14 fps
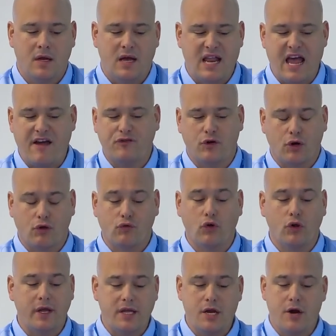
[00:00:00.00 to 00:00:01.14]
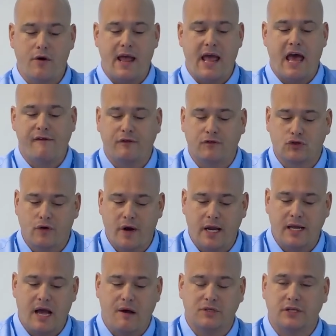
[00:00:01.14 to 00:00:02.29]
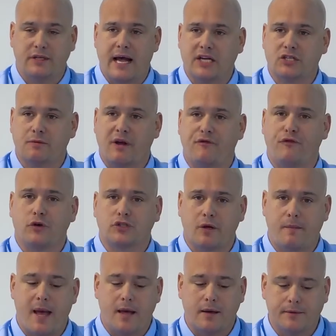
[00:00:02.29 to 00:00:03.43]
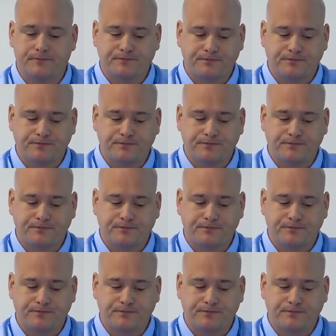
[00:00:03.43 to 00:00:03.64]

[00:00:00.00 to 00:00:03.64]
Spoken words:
and after a grueling 1.5 years of training, I was attached to my first command.